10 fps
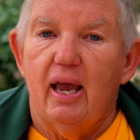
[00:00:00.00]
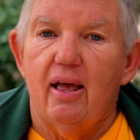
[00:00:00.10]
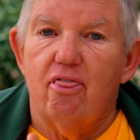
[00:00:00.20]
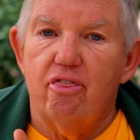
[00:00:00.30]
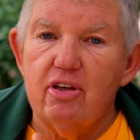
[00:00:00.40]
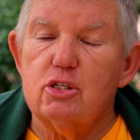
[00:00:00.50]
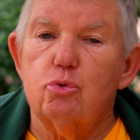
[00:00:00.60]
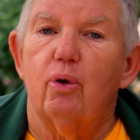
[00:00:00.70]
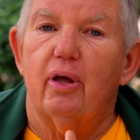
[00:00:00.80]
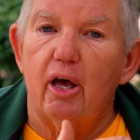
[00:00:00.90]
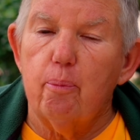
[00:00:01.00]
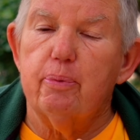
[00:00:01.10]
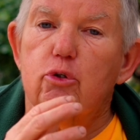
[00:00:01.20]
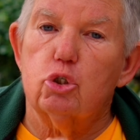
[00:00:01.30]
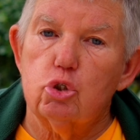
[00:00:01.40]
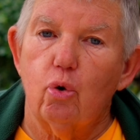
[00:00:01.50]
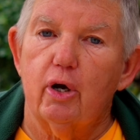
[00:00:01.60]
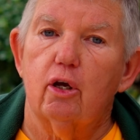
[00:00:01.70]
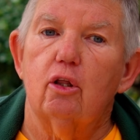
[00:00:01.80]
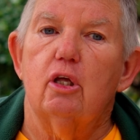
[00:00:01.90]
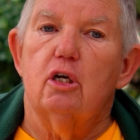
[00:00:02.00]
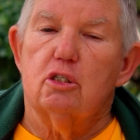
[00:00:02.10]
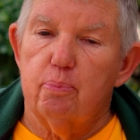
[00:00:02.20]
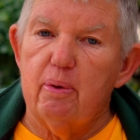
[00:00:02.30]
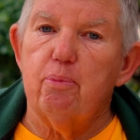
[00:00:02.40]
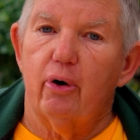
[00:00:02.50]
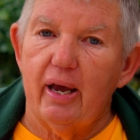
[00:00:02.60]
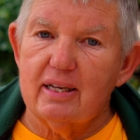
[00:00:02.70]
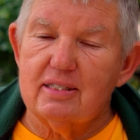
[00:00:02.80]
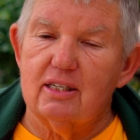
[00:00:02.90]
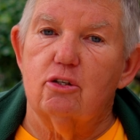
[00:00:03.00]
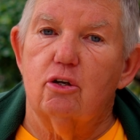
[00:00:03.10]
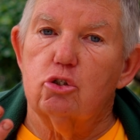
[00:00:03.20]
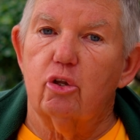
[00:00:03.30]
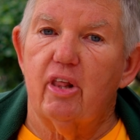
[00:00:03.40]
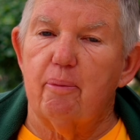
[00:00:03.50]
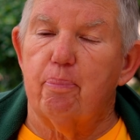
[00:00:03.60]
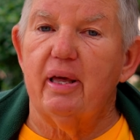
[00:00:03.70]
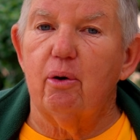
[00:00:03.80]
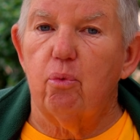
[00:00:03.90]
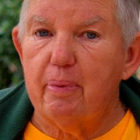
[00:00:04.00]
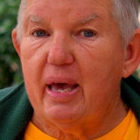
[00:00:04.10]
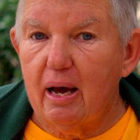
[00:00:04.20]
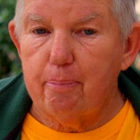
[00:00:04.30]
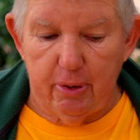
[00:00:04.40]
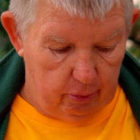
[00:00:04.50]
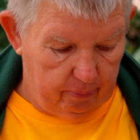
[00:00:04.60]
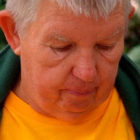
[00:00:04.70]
and this will help your soil to be more acid so that plant will be happier.